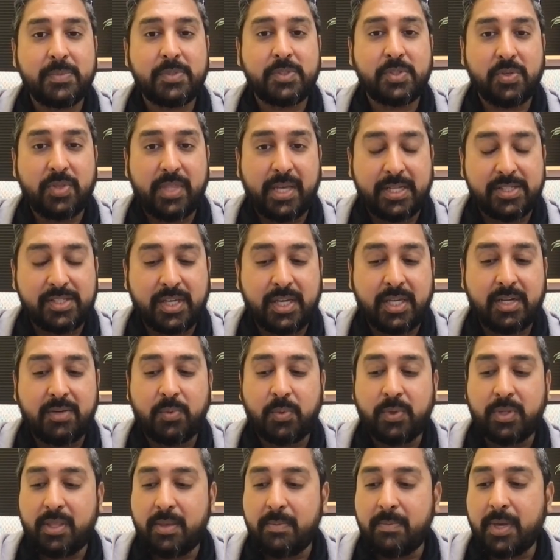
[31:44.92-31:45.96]
So that's kind of
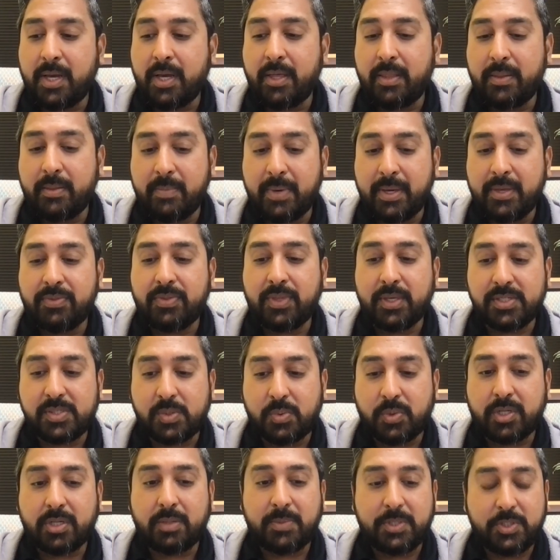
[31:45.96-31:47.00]
one of the main things that
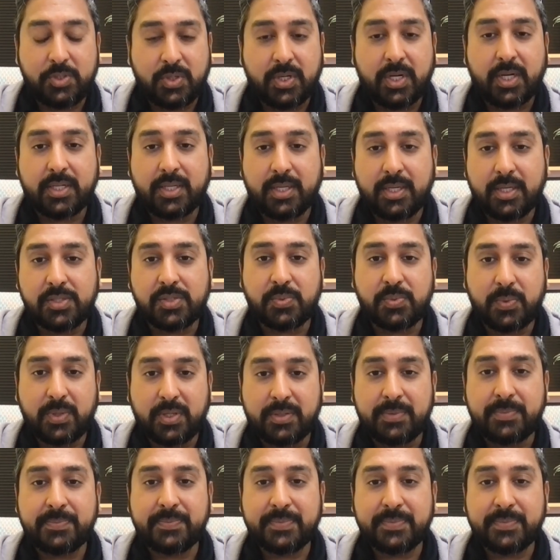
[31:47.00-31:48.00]
we're going to be tracking as well.